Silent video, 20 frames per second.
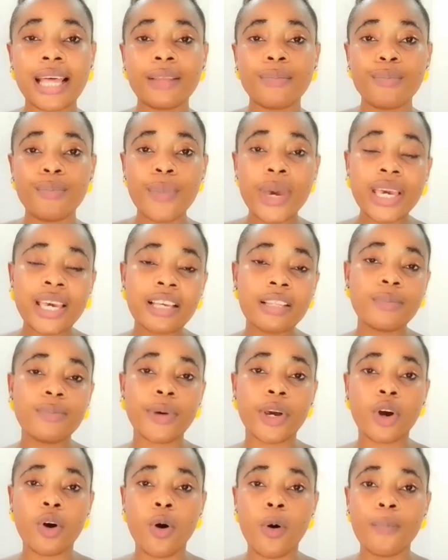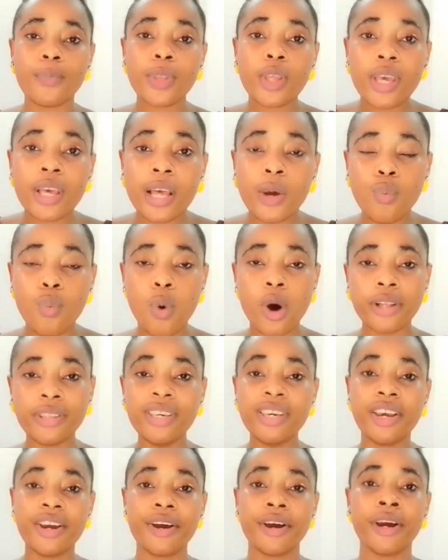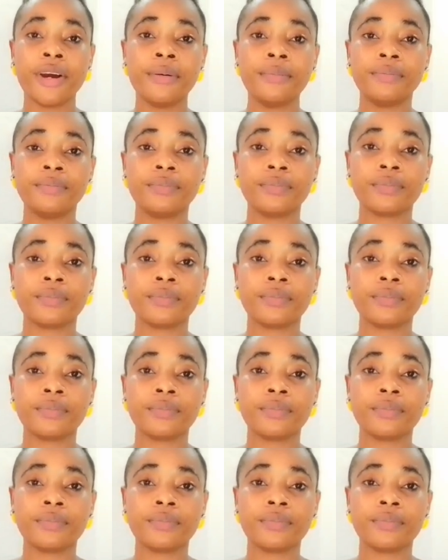can make it become 1 year.